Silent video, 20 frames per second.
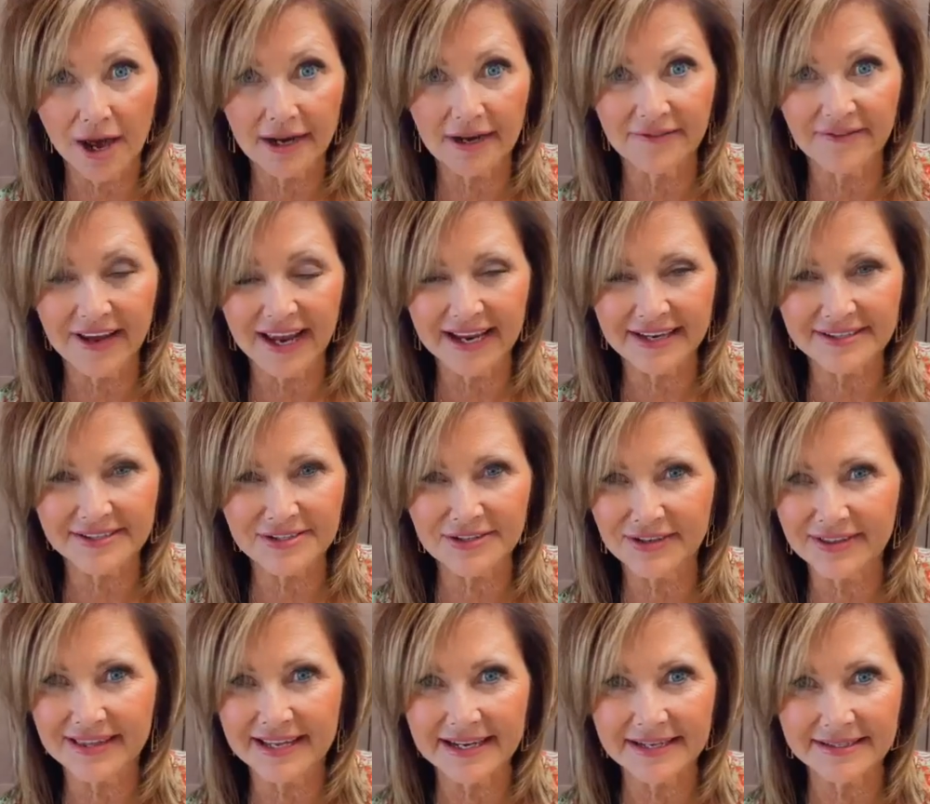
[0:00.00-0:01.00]
a lot of
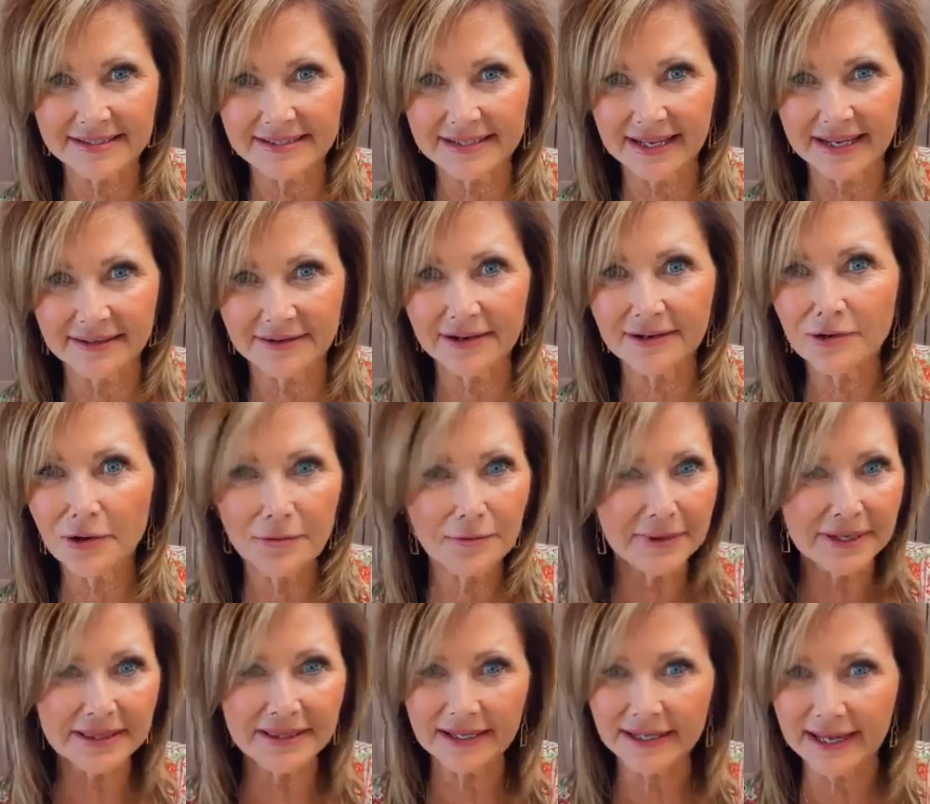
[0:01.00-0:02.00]
extra things that
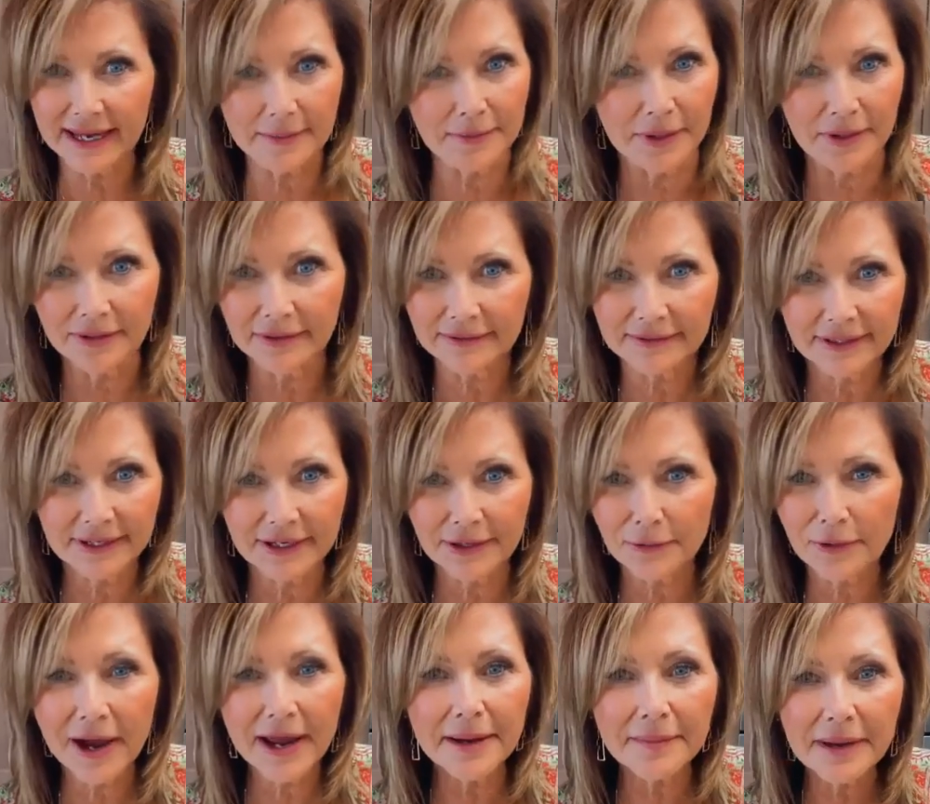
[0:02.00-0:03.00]
go read the label.
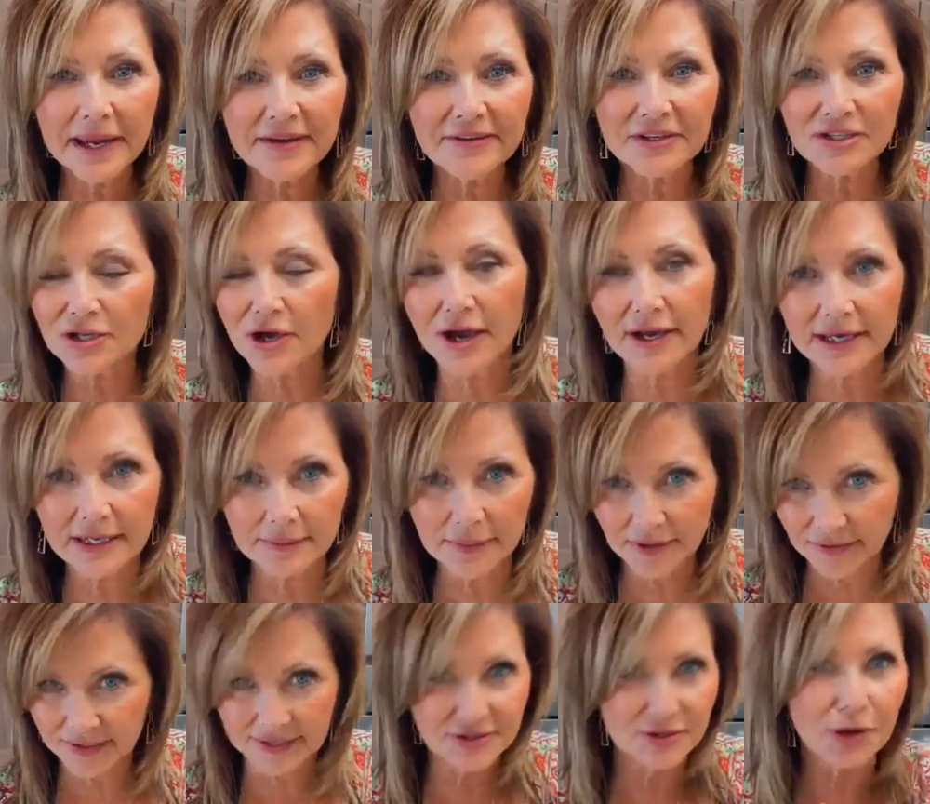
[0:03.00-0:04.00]
You know, why am I even
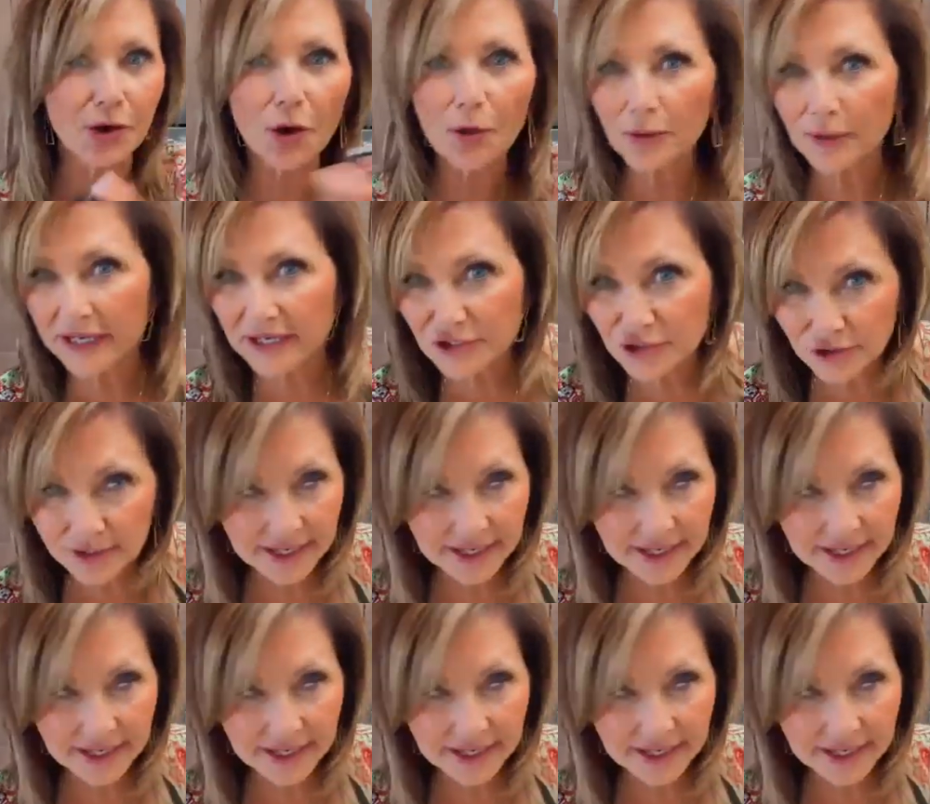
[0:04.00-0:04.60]
talking about this? Go